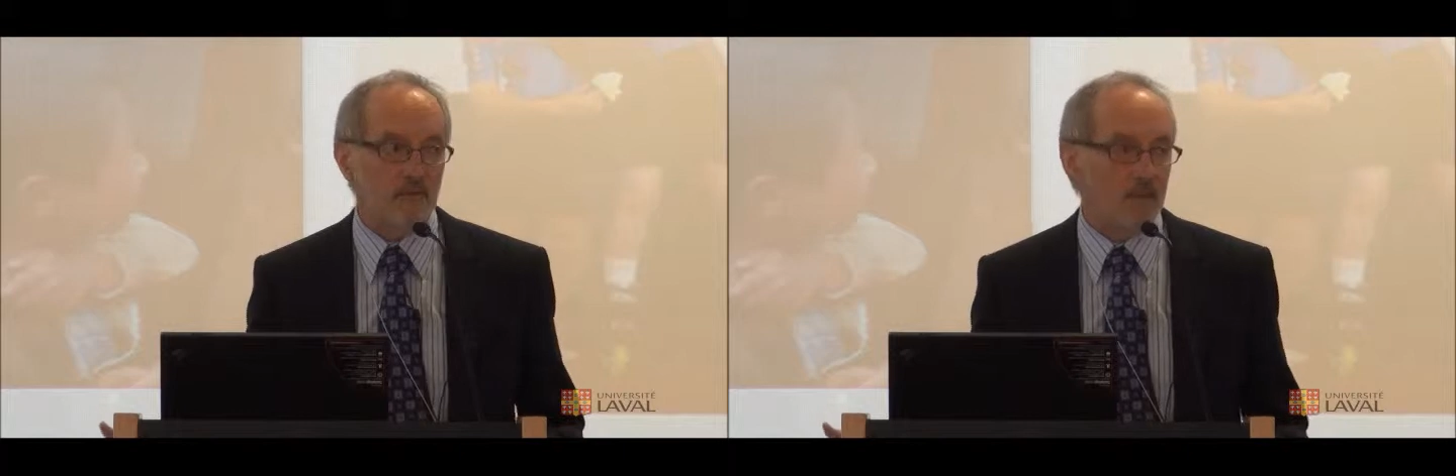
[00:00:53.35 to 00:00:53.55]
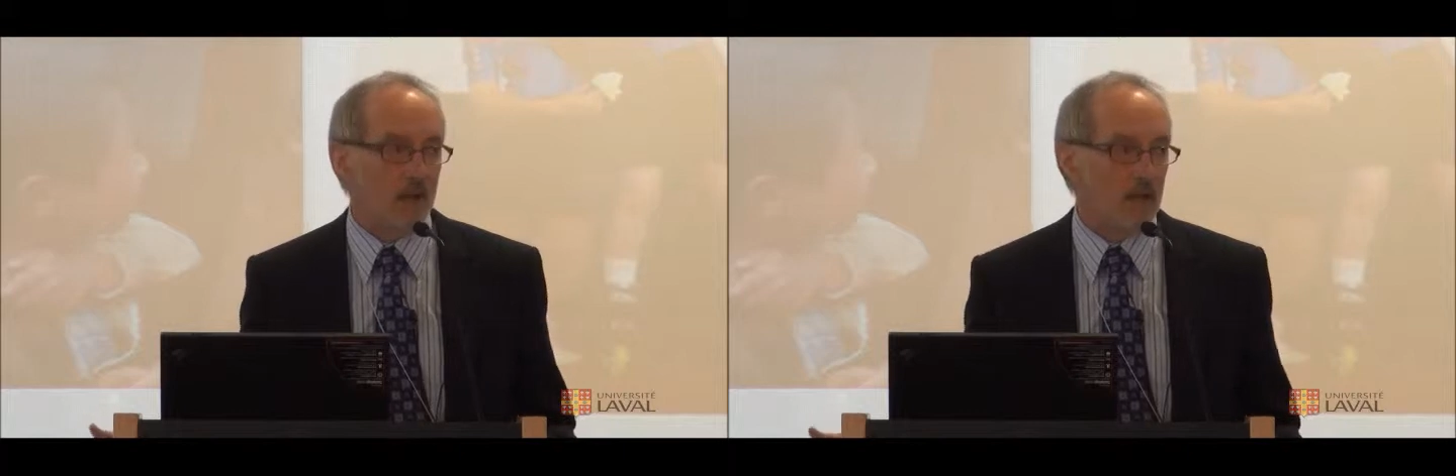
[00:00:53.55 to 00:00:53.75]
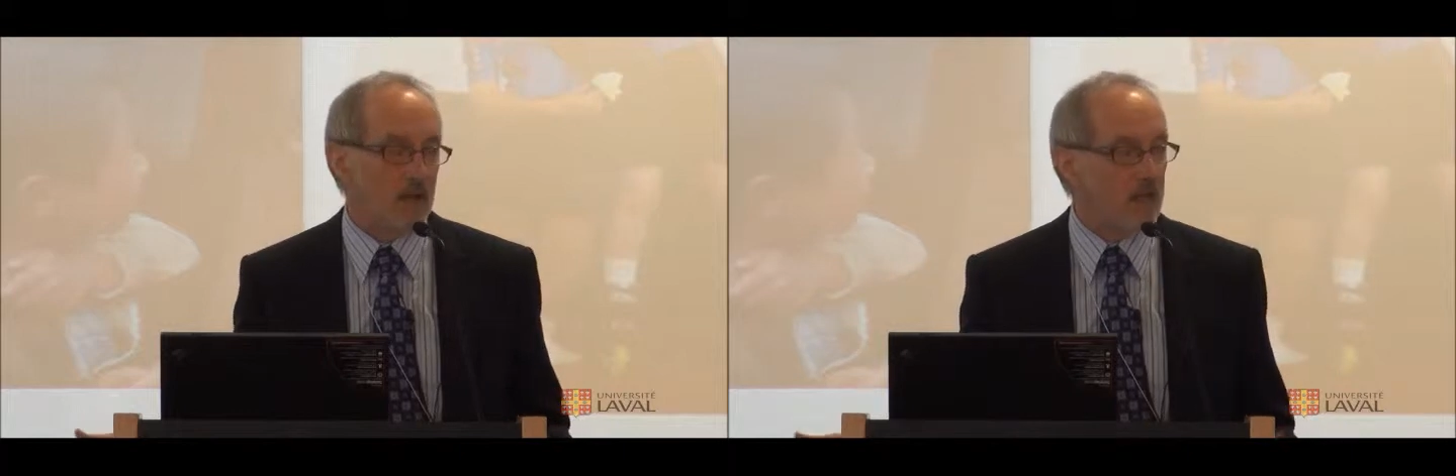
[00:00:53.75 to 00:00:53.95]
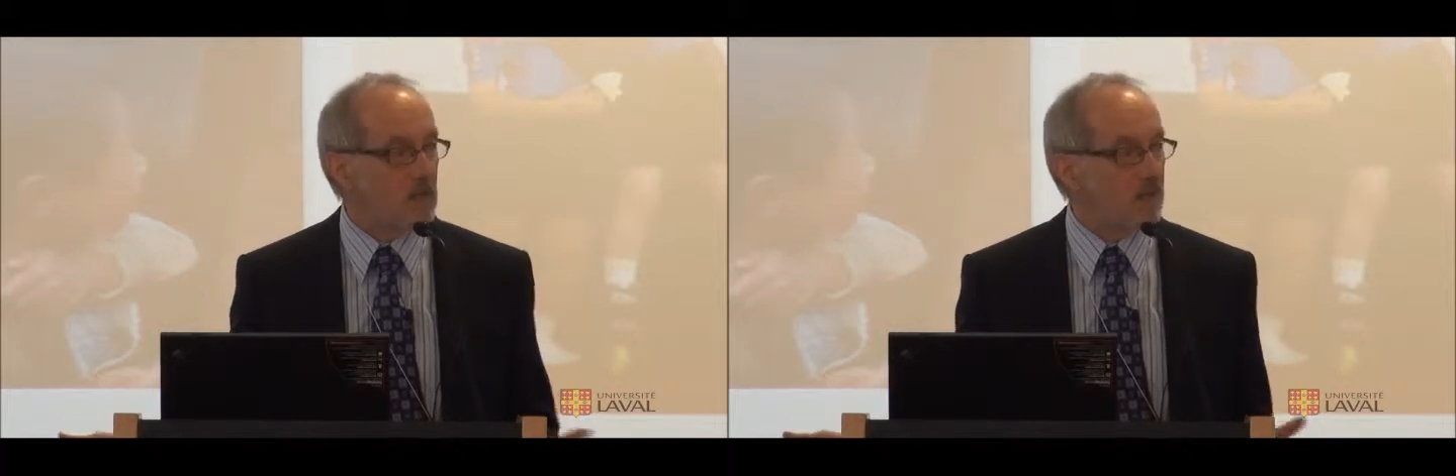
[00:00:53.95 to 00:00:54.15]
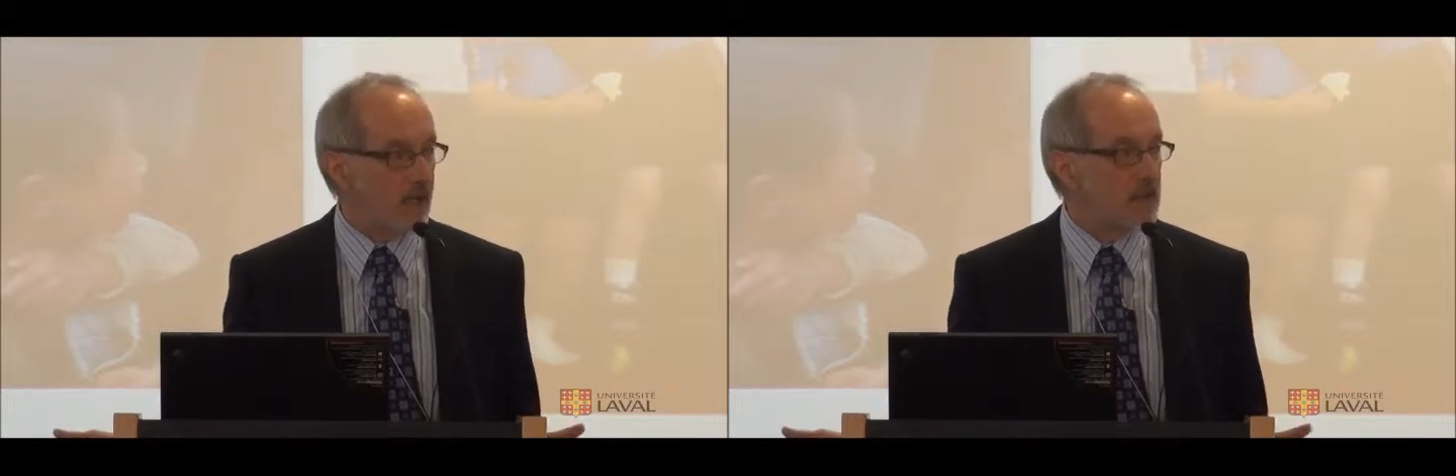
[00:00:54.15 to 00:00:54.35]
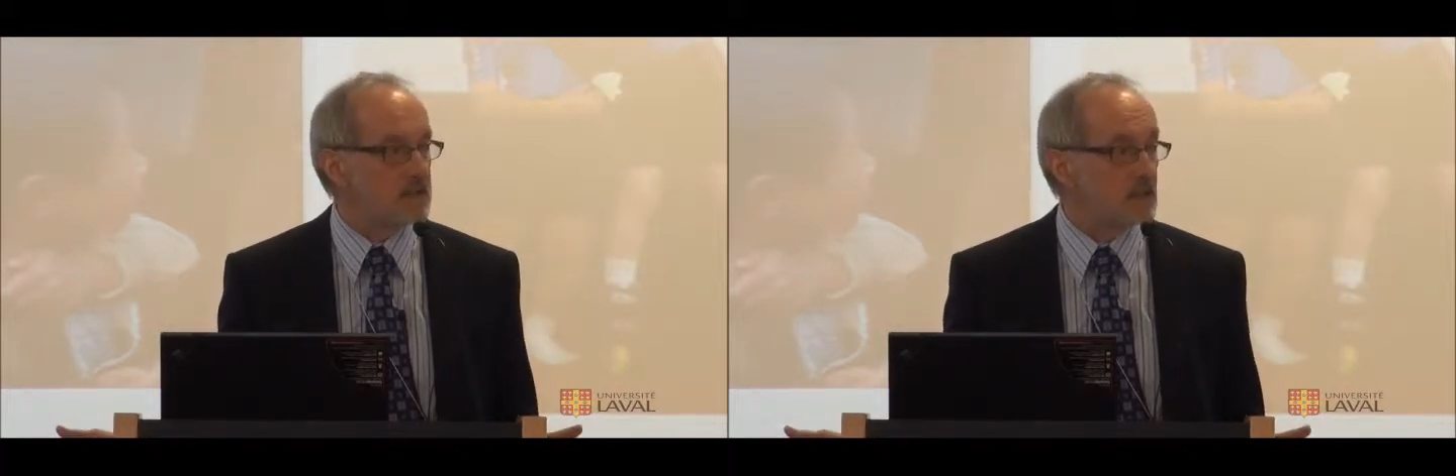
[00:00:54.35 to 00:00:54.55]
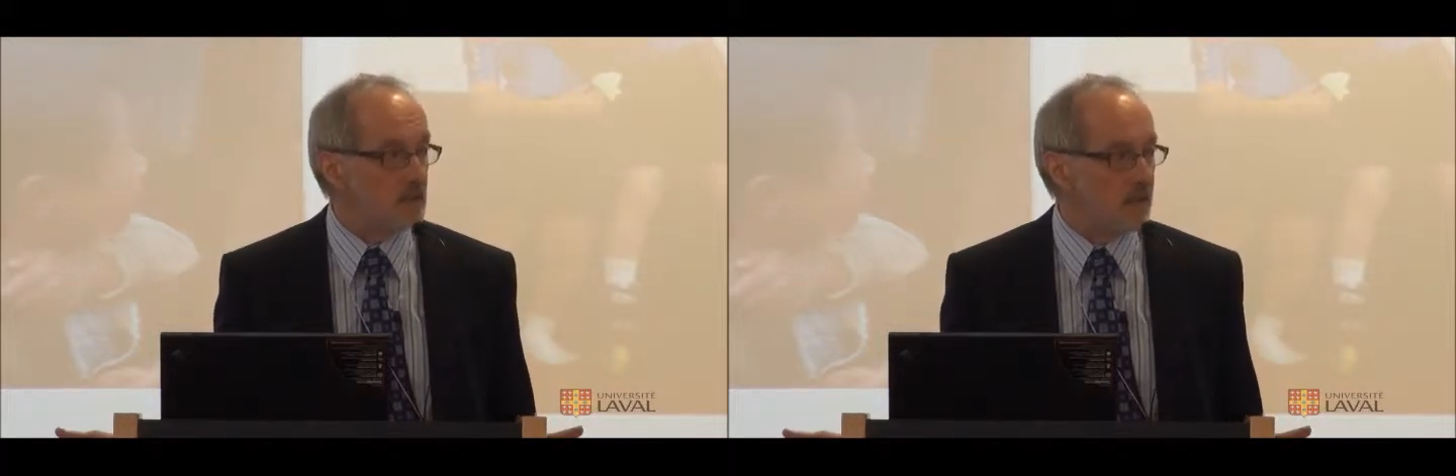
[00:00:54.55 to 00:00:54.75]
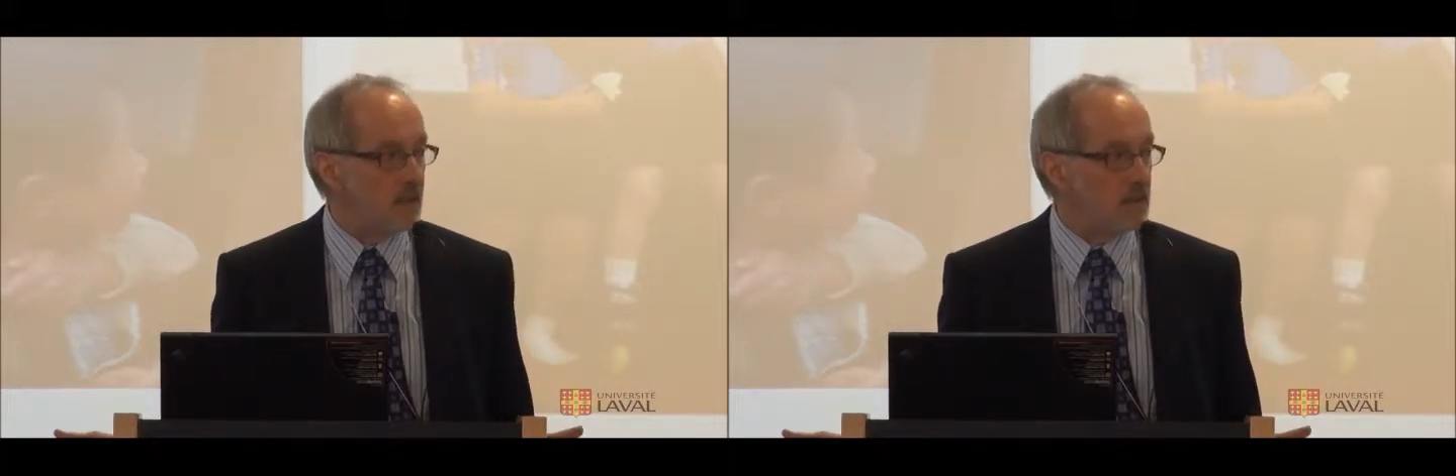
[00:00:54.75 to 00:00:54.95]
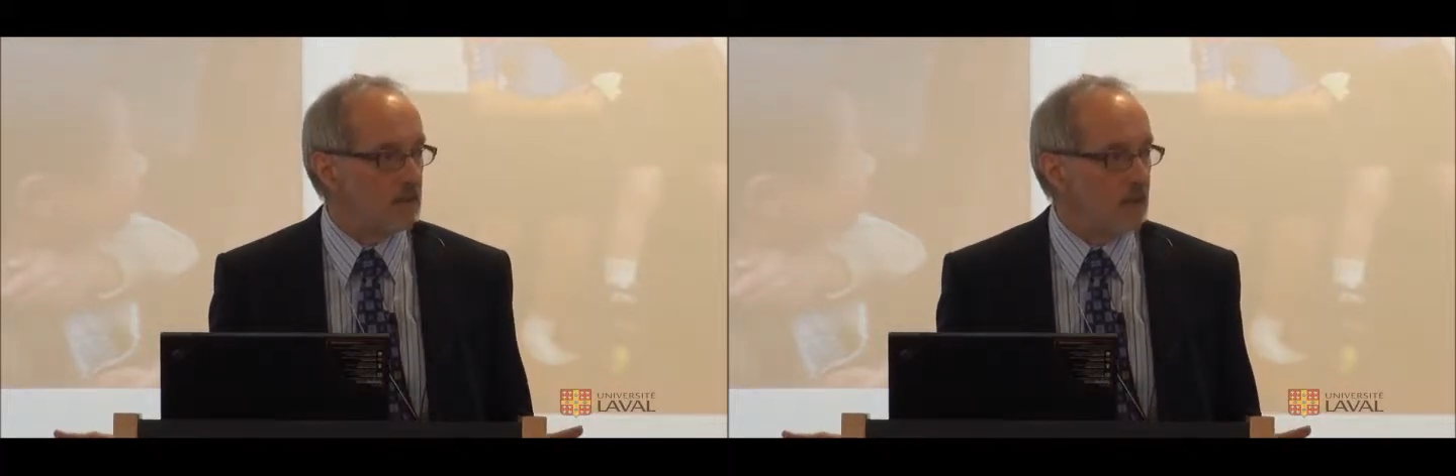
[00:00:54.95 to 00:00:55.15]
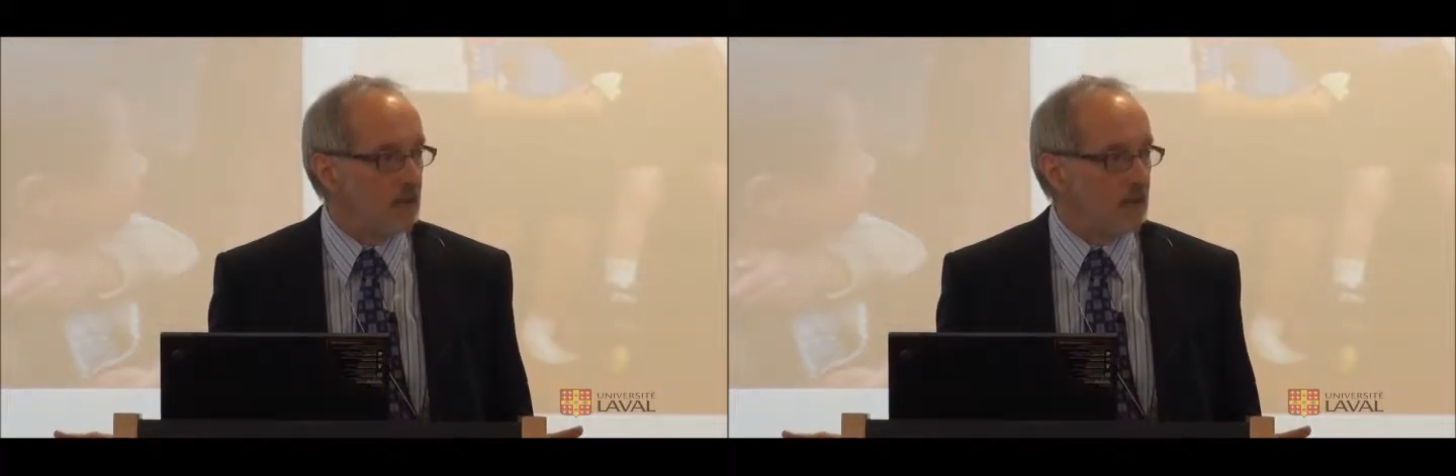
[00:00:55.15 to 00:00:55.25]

female and we're made into women.